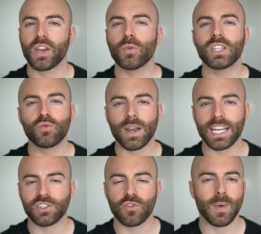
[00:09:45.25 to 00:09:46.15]
Theories
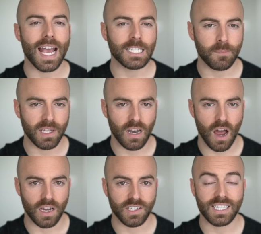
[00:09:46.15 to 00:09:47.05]
range from
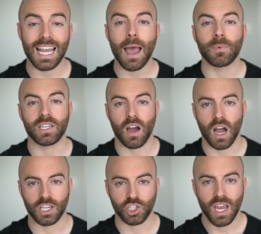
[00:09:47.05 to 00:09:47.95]
espionage,
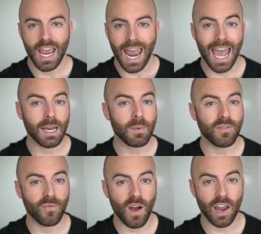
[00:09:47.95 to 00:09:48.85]
sabotage,
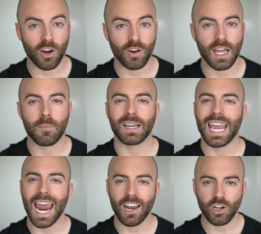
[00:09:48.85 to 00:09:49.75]
enemy fire, and
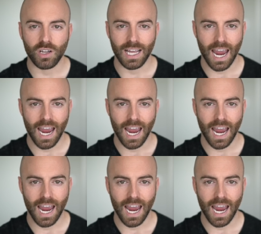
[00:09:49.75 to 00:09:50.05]
mechanical